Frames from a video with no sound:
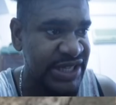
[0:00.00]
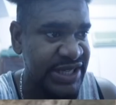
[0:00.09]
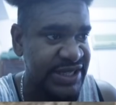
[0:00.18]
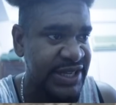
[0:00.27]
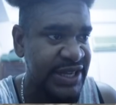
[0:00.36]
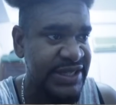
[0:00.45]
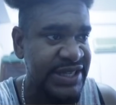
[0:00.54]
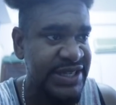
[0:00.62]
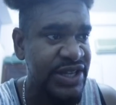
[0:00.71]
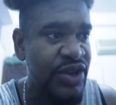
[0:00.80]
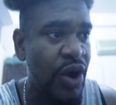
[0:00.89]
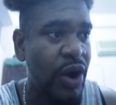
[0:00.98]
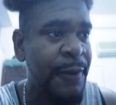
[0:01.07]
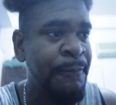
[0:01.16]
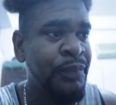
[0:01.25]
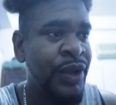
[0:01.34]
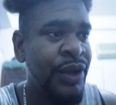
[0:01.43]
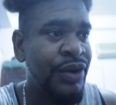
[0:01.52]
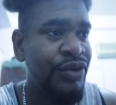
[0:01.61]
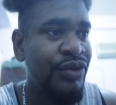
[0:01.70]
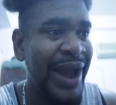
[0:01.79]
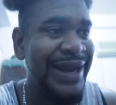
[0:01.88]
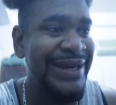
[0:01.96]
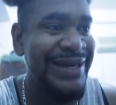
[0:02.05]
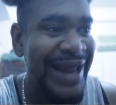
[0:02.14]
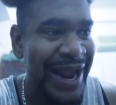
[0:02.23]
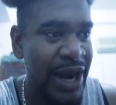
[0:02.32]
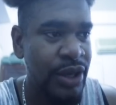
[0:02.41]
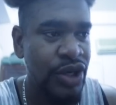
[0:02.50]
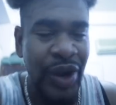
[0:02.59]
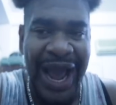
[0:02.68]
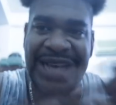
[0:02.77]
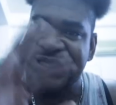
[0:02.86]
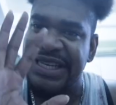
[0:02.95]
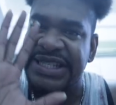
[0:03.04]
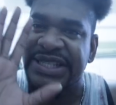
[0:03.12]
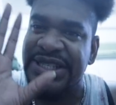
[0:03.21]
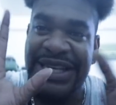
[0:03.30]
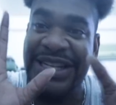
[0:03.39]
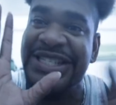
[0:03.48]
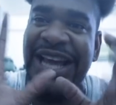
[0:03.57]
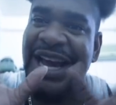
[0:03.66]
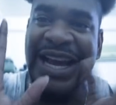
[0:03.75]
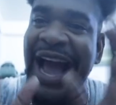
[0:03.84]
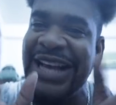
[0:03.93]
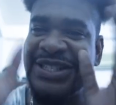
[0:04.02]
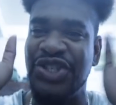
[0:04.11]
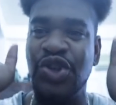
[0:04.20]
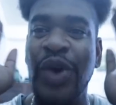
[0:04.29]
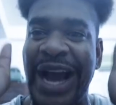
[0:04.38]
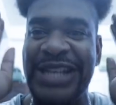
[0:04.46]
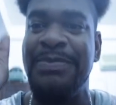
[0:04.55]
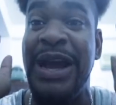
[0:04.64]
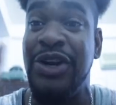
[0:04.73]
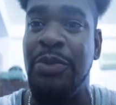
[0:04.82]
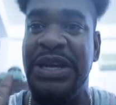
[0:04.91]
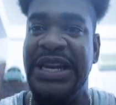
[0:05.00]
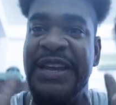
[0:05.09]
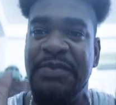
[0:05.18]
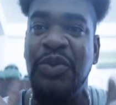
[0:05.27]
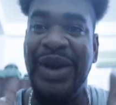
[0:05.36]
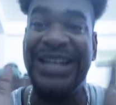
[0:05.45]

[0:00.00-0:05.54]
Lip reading: sisters. This is the dog right there. Now, guys, you guys might not believe me when